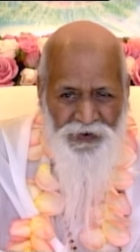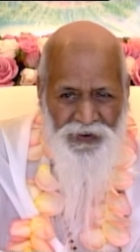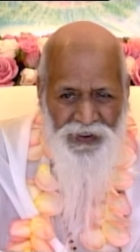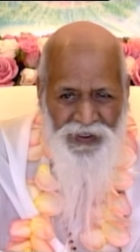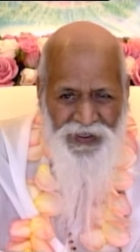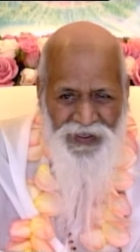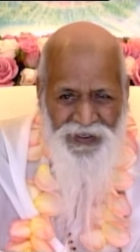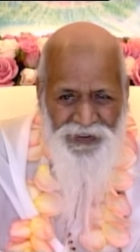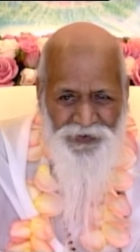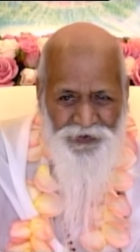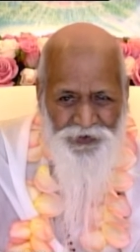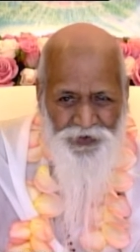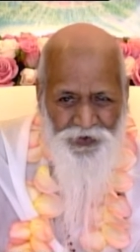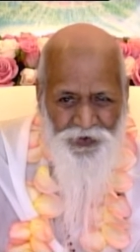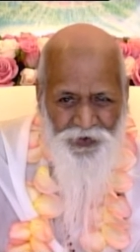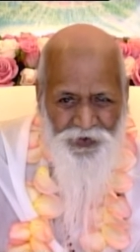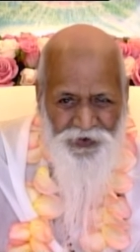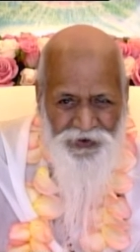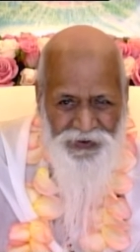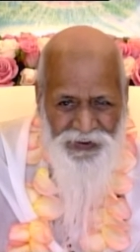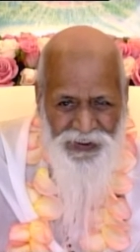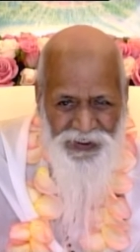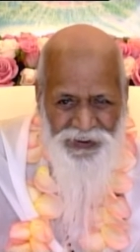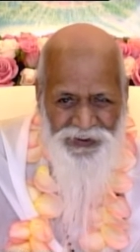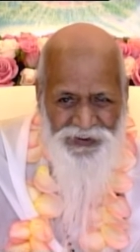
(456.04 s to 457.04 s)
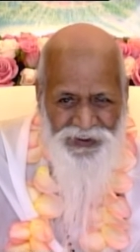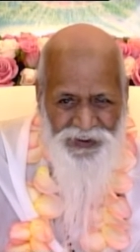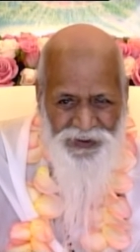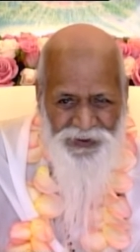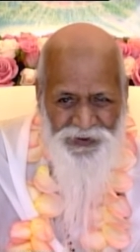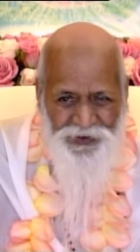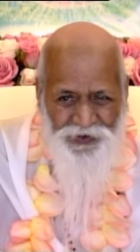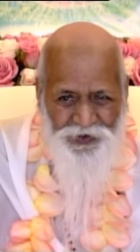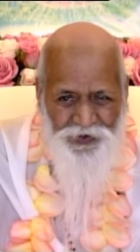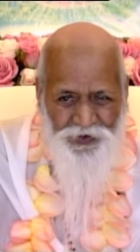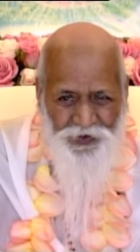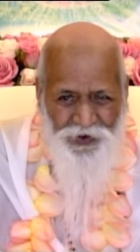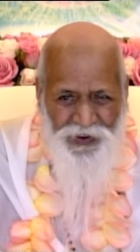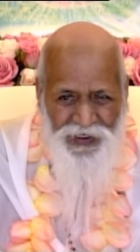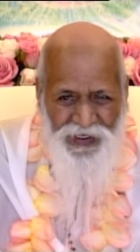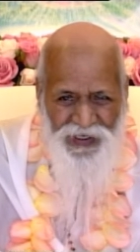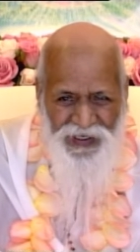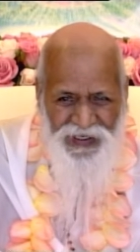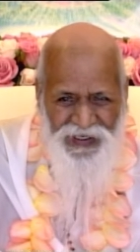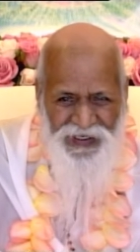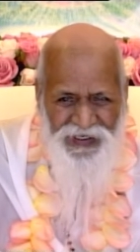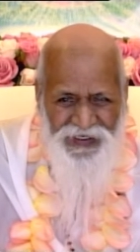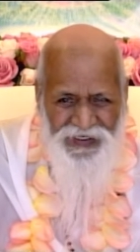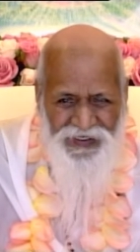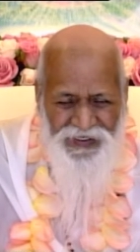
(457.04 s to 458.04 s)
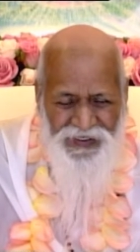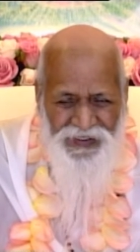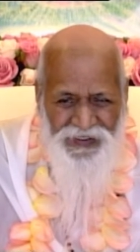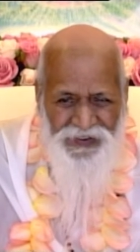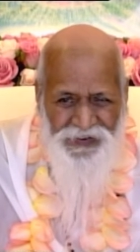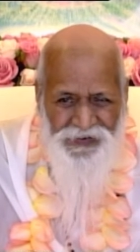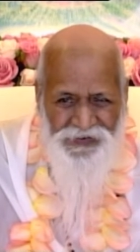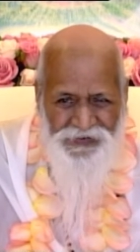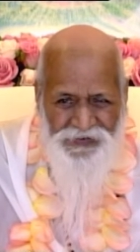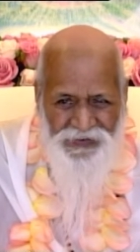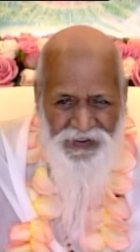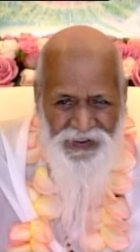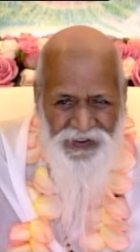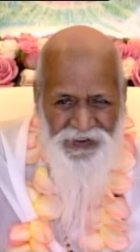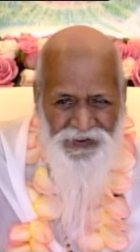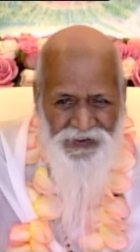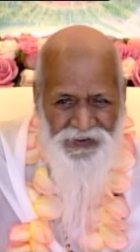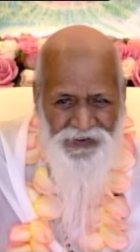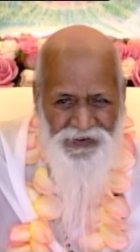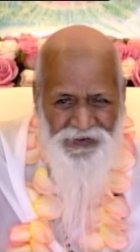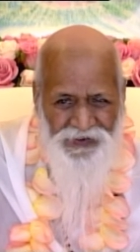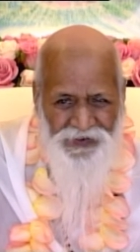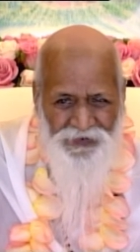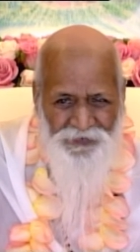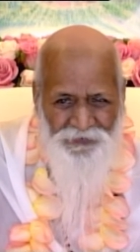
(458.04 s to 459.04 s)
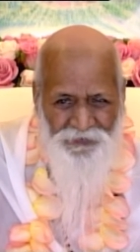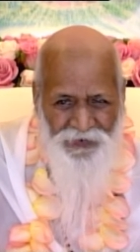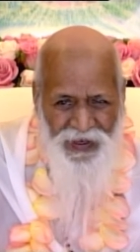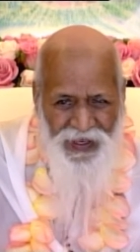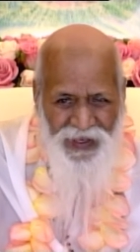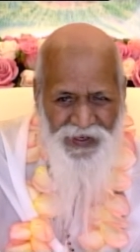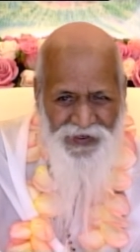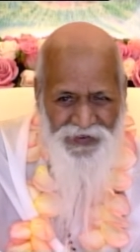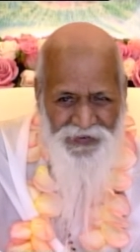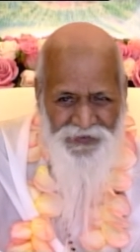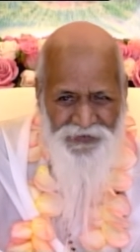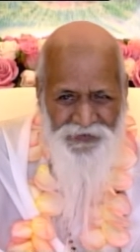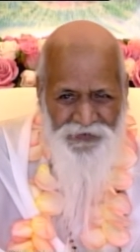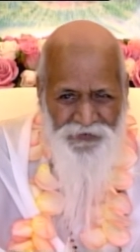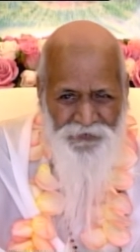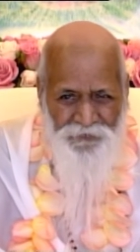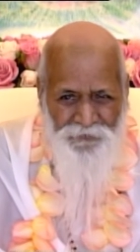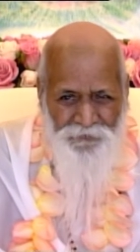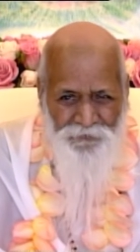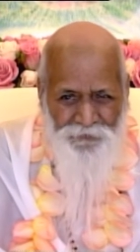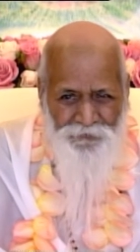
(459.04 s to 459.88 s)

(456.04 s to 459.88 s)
education to any single man.